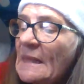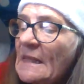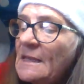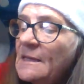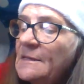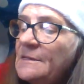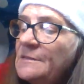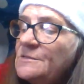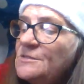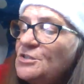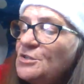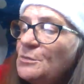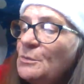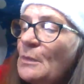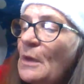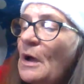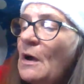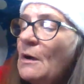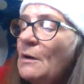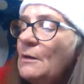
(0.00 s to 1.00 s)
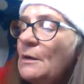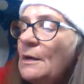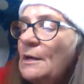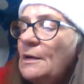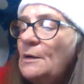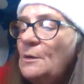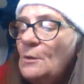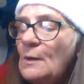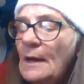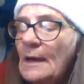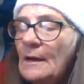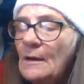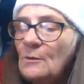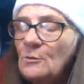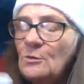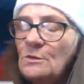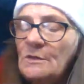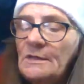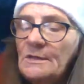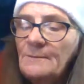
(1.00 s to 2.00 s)
And tomorrow, I
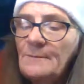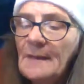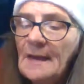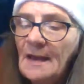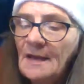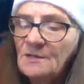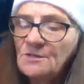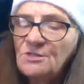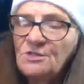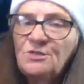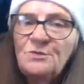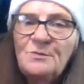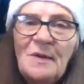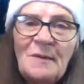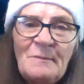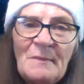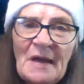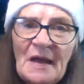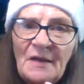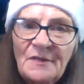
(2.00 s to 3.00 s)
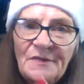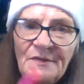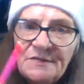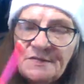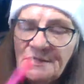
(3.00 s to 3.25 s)
will get back to you. My mouth is